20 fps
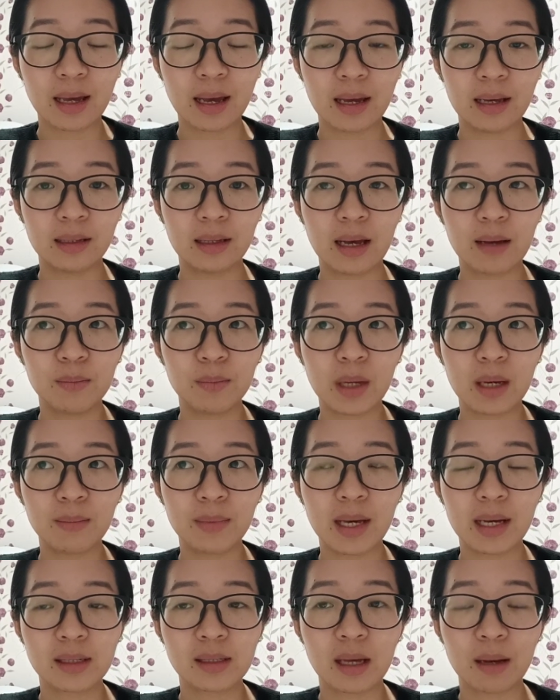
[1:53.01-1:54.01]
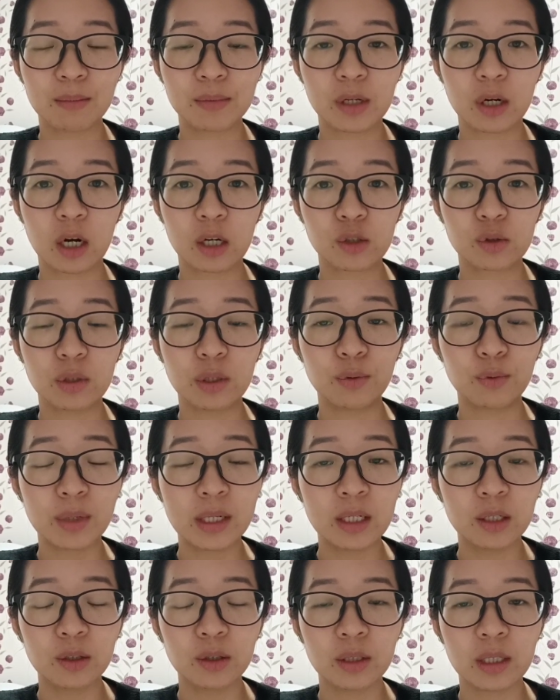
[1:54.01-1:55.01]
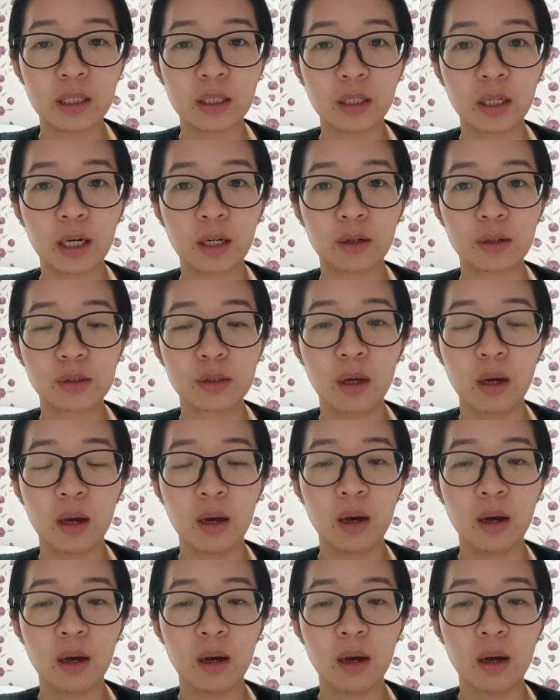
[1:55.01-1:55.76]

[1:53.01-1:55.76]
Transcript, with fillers: And NBME exams are actually really good indicators